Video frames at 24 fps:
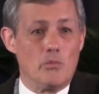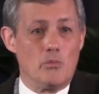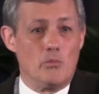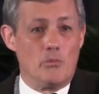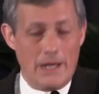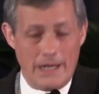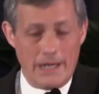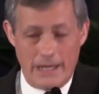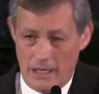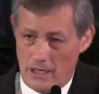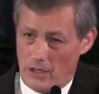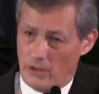
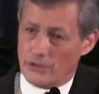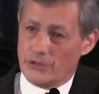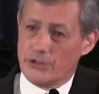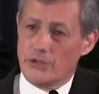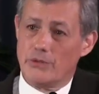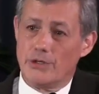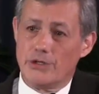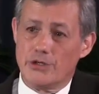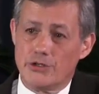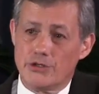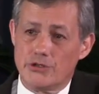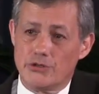But he
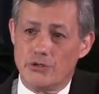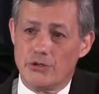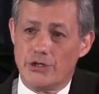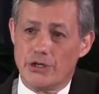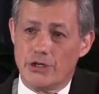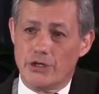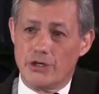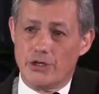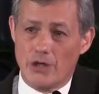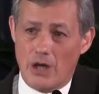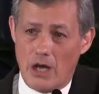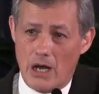also understood
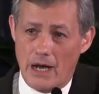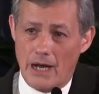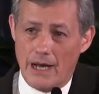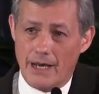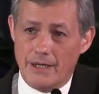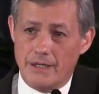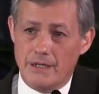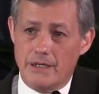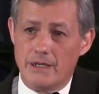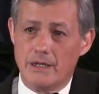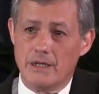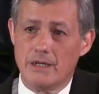that
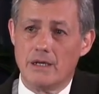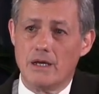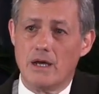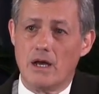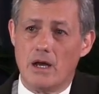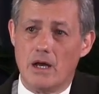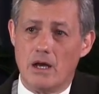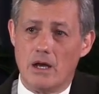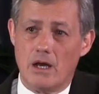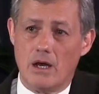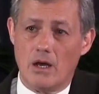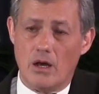God
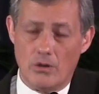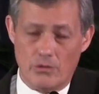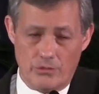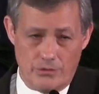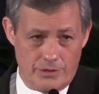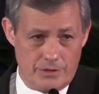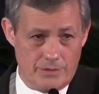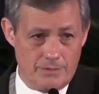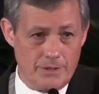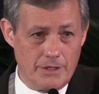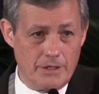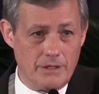
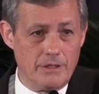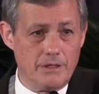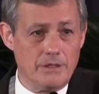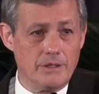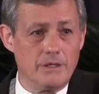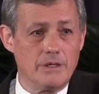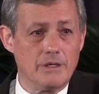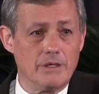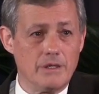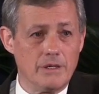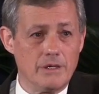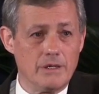owns me.
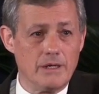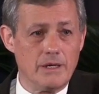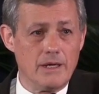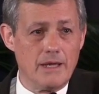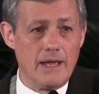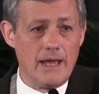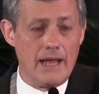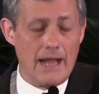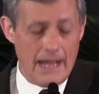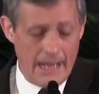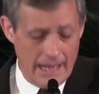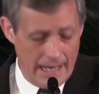
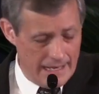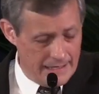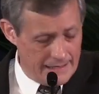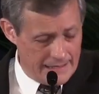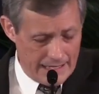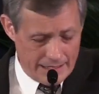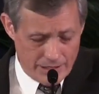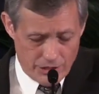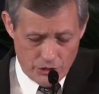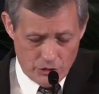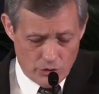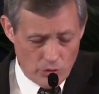I,
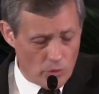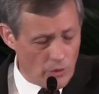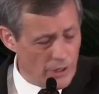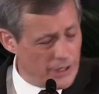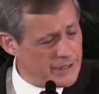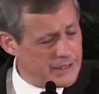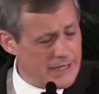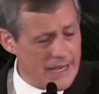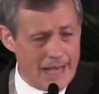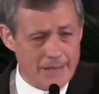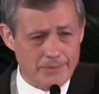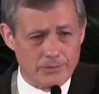that story
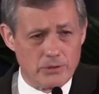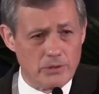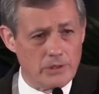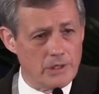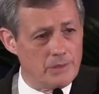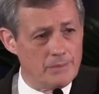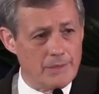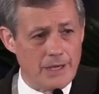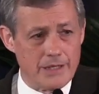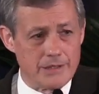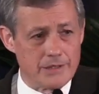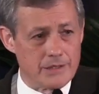is absolutely
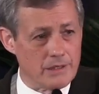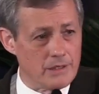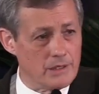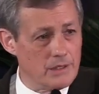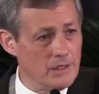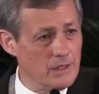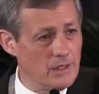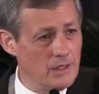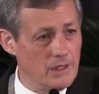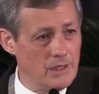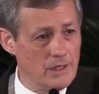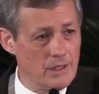amazing.
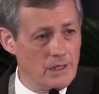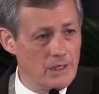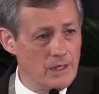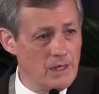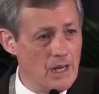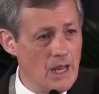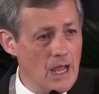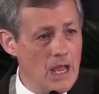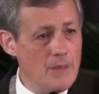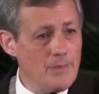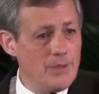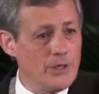
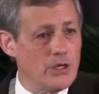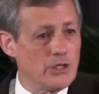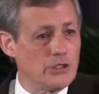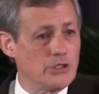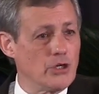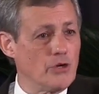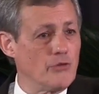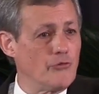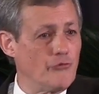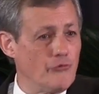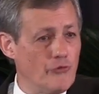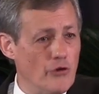Because
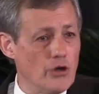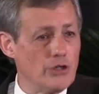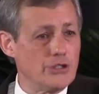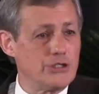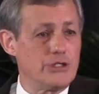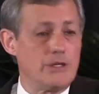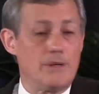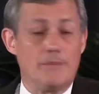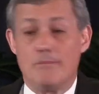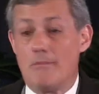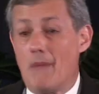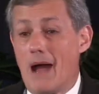your
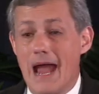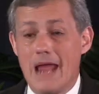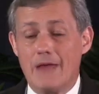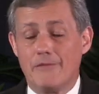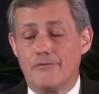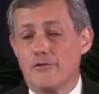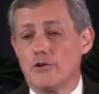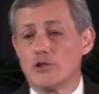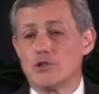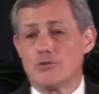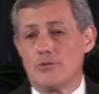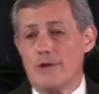first, my
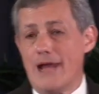first